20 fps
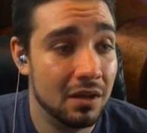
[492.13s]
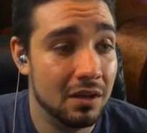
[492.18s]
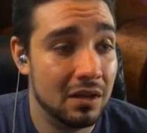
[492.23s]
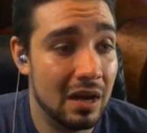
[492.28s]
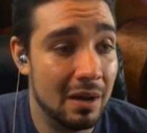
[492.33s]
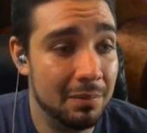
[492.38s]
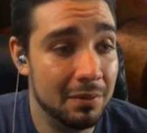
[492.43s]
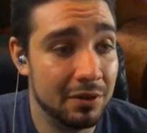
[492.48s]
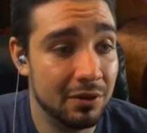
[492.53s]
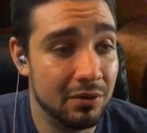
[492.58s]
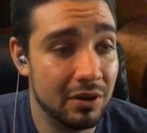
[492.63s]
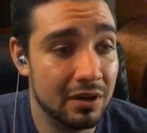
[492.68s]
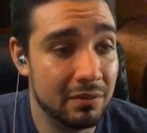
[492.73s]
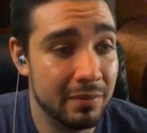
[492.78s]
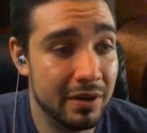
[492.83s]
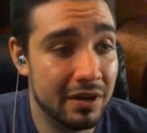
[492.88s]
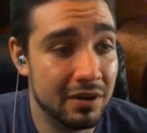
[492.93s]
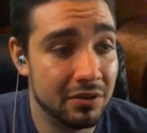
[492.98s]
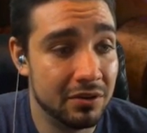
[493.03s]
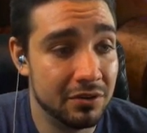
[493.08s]
Goblin Crater
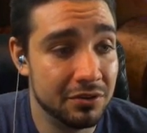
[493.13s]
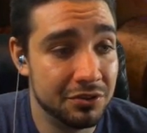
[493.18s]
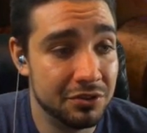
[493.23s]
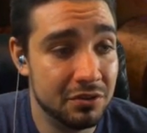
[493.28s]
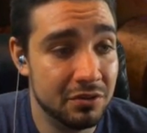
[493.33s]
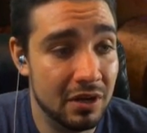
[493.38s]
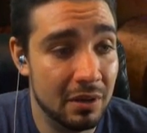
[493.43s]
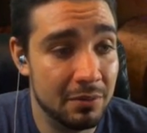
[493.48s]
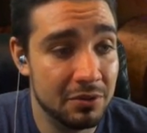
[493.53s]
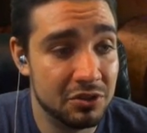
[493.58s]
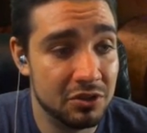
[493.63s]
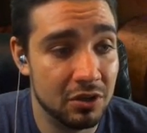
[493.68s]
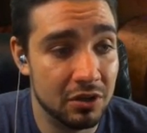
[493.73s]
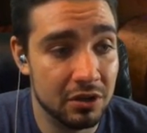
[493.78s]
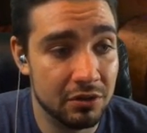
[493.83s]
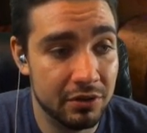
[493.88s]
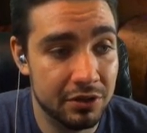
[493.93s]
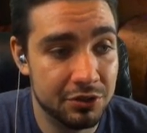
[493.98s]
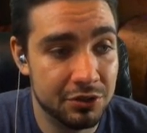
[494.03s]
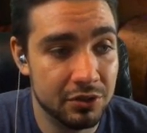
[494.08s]
Maker deals 2 damage to
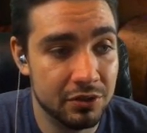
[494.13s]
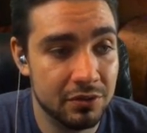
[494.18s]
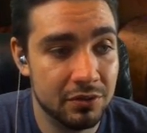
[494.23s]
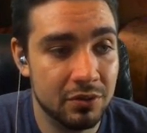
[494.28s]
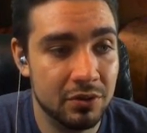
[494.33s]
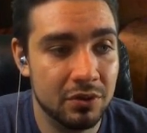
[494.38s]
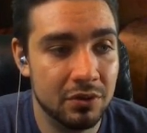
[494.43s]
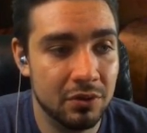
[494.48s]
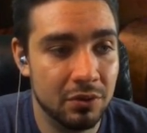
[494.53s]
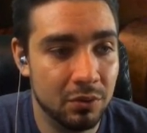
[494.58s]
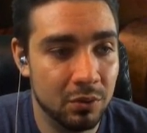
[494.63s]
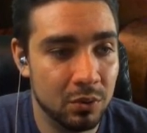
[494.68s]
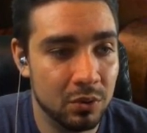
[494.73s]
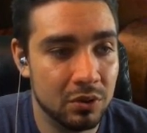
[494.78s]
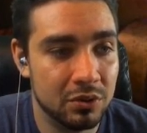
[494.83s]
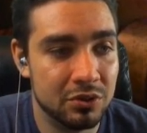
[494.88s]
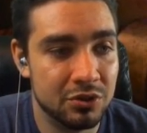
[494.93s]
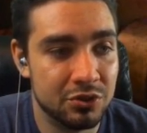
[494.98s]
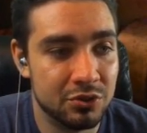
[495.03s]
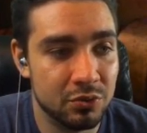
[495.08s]
target creature,
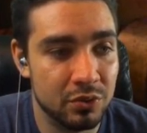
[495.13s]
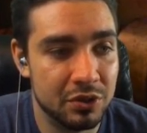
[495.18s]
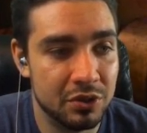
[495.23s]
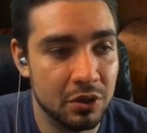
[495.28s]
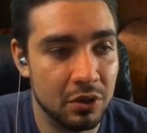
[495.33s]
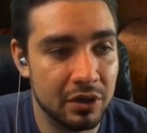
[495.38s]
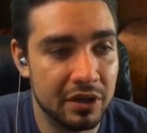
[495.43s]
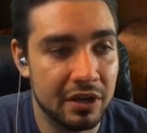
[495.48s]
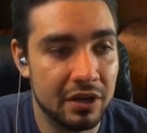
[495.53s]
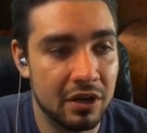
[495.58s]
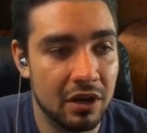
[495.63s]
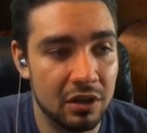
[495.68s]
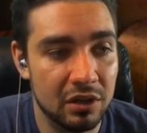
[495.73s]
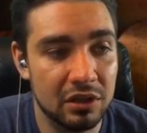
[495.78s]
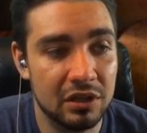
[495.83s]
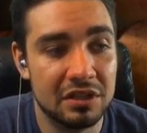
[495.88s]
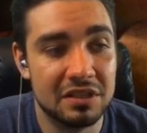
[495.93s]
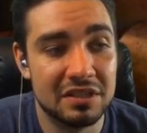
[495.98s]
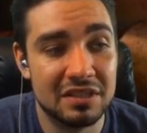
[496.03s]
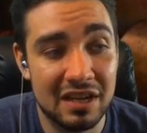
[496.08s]
or destroy target
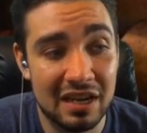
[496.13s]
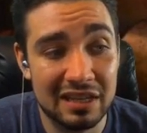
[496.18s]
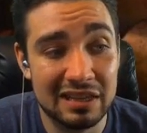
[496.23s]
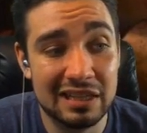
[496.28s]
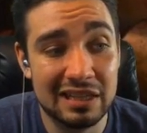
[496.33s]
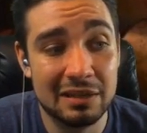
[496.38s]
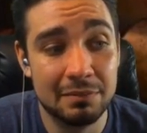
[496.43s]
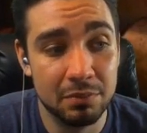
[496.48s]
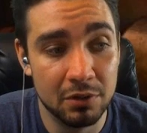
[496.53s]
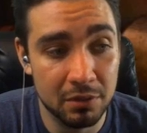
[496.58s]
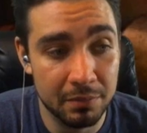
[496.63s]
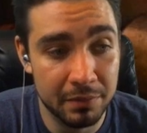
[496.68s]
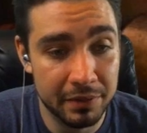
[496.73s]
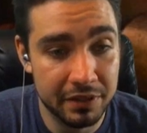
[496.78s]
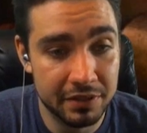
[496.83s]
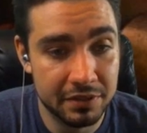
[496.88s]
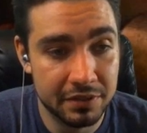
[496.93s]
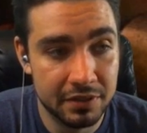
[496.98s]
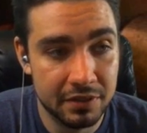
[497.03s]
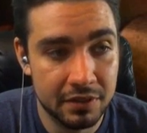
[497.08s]
colorless non-land
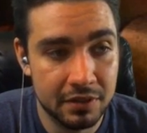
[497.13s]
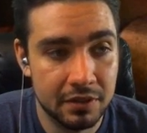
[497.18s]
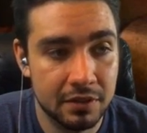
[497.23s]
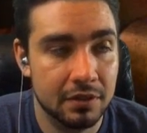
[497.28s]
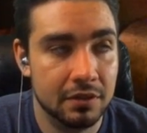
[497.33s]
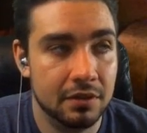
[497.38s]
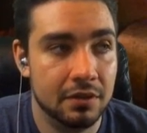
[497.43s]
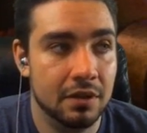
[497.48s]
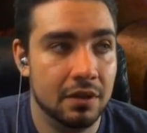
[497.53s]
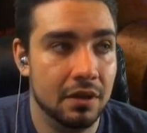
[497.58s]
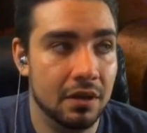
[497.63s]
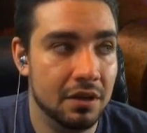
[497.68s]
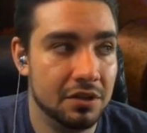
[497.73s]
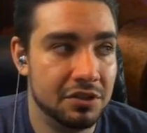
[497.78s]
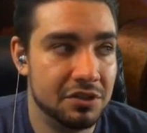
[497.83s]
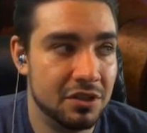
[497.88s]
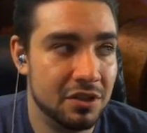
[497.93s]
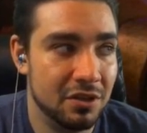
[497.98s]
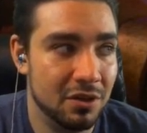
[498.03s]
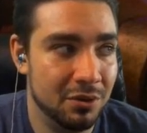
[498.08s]
permanent.
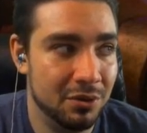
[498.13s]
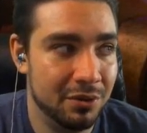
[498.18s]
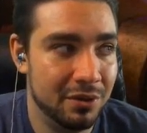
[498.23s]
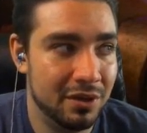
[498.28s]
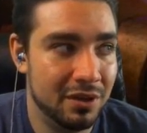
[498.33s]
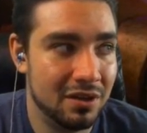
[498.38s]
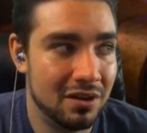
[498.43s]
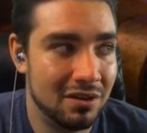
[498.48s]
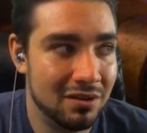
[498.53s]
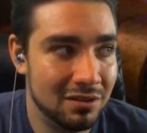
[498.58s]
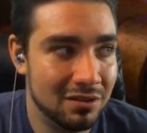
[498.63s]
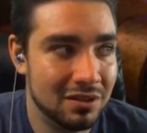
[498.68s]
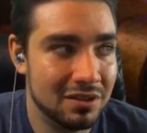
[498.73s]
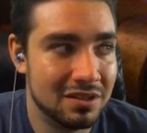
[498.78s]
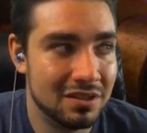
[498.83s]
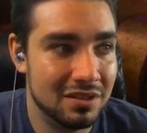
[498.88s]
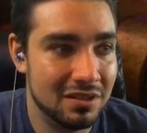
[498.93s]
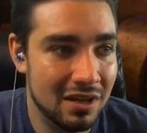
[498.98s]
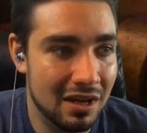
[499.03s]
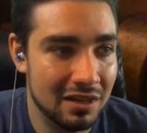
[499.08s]
So the only
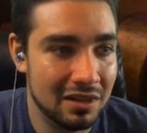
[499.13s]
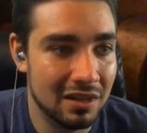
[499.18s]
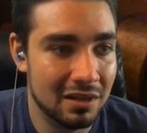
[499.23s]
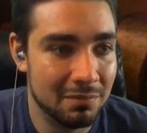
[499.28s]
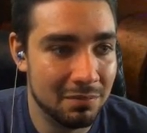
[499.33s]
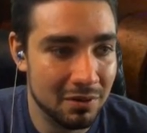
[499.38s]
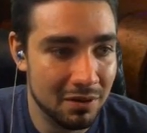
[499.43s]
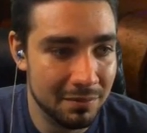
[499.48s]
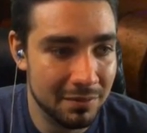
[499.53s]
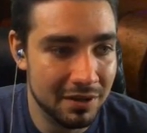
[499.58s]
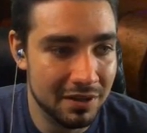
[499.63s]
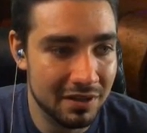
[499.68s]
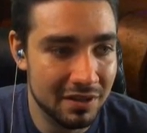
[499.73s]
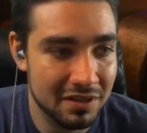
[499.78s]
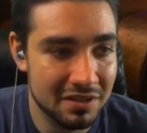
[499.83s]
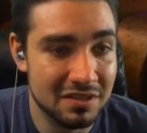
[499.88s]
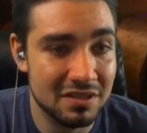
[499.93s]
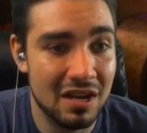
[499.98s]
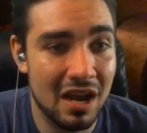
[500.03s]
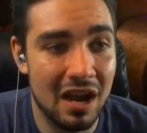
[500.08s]
colorless non-land permanent that
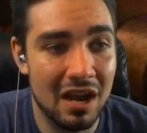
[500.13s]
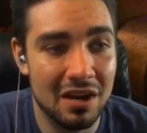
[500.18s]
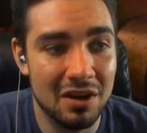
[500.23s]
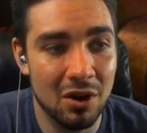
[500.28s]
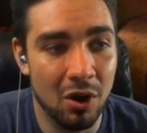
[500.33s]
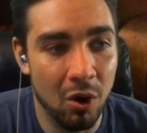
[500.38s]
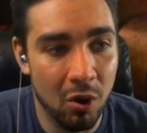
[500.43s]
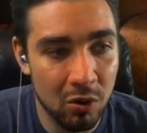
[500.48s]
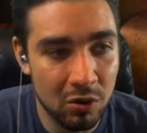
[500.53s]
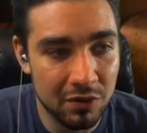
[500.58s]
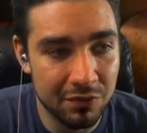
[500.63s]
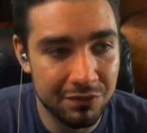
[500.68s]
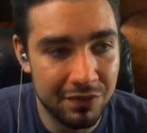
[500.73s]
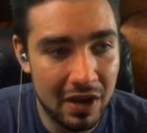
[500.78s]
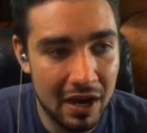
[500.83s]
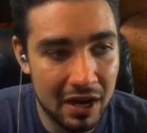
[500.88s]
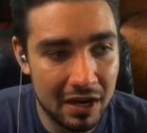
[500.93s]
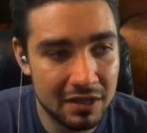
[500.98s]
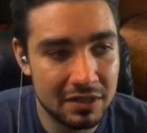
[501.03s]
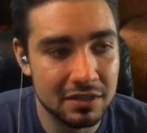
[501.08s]
is not an
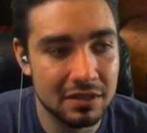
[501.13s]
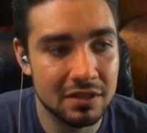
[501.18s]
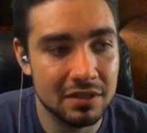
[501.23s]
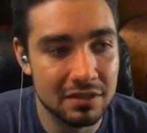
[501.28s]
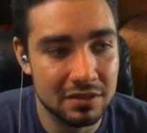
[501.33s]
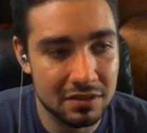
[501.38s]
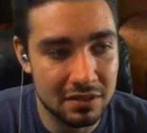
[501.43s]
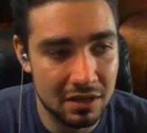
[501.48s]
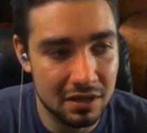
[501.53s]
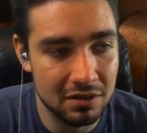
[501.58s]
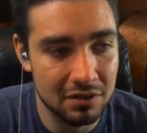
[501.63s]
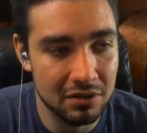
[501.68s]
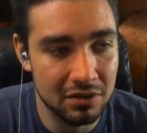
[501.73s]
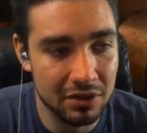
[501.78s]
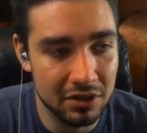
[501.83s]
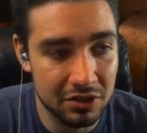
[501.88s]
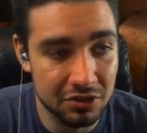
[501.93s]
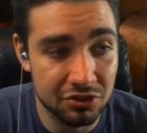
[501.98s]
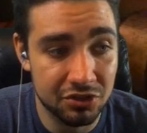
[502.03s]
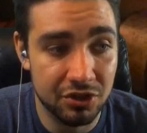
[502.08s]
artifact in standard
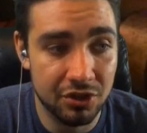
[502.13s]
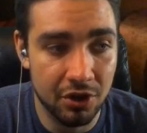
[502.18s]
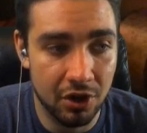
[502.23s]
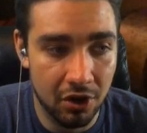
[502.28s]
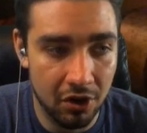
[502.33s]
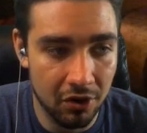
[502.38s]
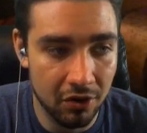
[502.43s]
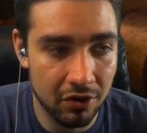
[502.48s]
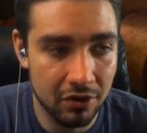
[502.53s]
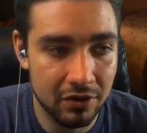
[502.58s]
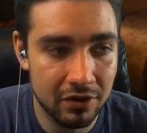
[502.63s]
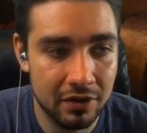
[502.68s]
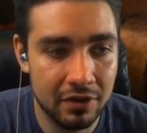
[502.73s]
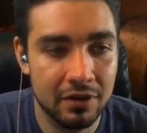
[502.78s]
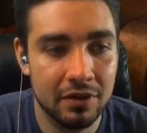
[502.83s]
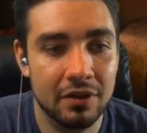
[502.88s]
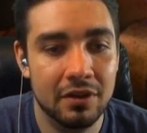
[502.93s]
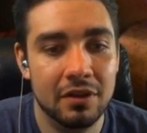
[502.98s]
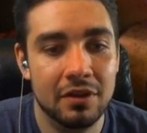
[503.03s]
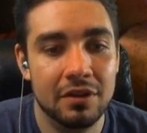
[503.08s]
is Karn.
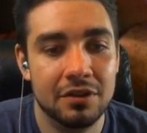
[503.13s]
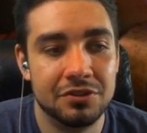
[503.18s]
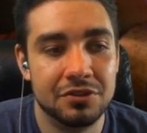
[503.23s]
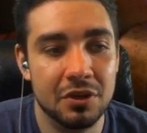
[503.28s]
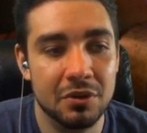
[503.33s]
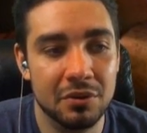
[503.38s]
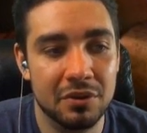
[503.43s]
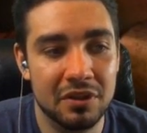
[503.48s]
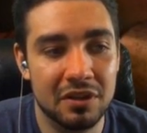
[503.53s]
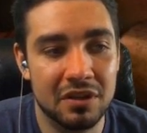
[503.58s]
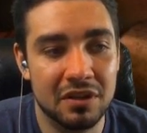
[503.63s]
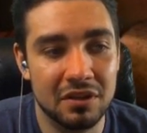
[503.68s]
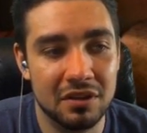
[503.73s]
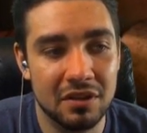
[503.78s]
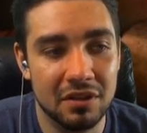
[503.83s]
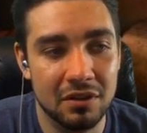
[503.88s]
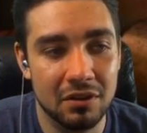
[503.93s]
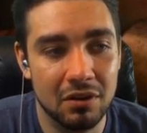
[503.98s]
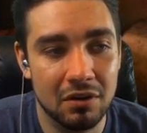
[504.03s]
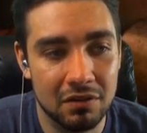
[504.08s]
So he can
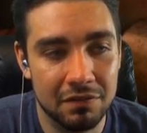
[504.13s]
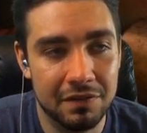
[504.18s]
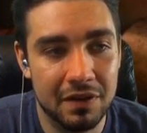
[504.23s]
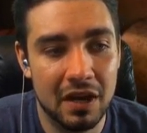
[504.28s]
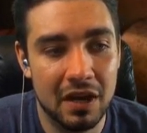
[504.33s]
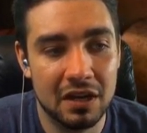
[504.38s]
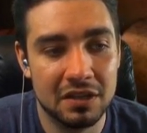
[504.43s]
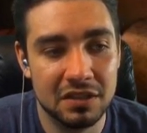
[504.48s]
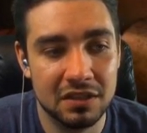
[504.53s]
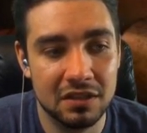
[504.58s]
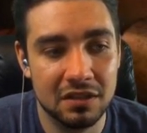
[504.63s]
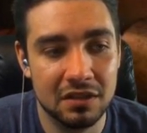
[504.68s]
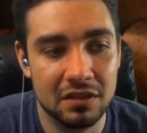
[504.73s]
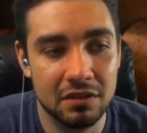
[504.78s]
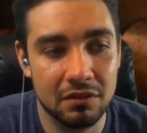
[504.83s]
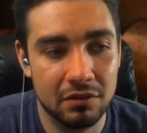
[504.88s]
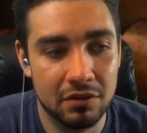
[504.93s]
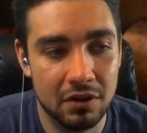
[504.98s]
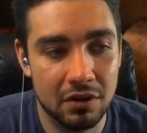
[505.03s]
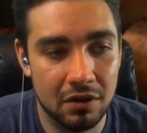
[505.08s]
kill artifacts, he can
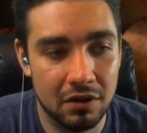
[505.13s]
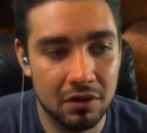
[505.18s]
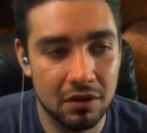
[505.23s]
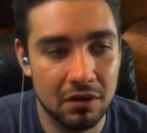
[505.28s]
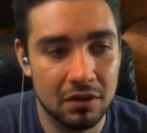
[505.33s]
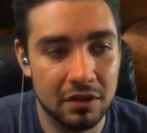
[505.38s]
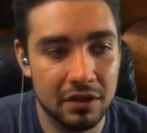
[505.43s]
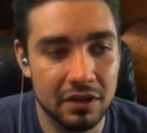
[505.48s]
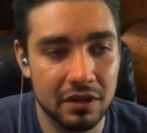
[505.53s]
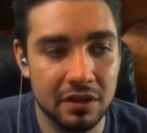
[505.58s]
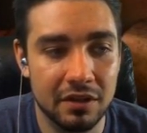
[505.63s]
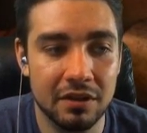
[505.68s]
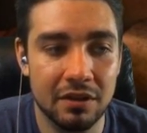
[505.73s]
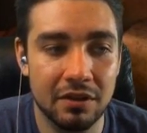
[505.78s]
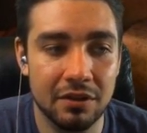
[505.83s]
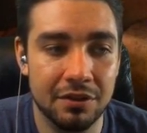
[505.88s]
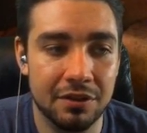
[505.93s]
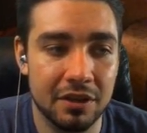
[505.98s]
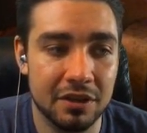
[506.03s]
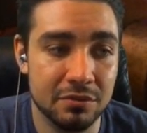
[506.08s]
kill Karn, he can
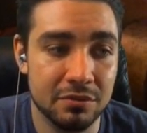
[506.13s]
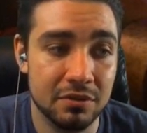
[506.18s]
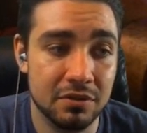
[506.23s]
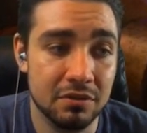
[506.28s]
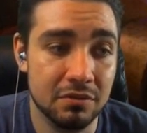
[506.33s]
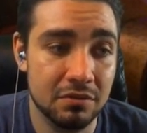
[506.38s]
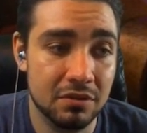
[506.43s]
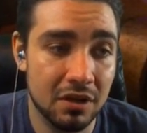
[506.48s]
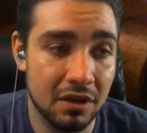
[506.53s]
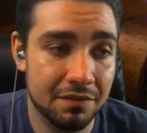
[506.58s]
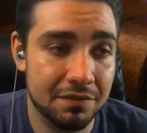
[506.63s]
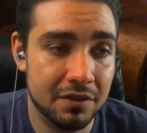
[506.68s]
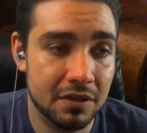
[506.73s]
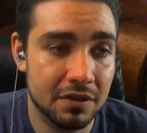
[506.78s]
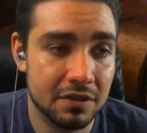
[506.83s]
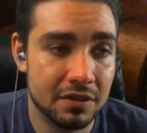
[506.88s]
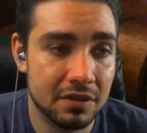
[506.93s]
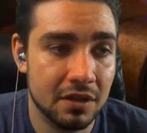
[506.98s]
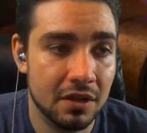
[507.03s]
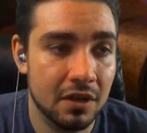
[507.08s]
kill things with 2
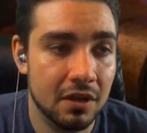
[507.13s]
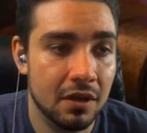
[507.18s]
toughness.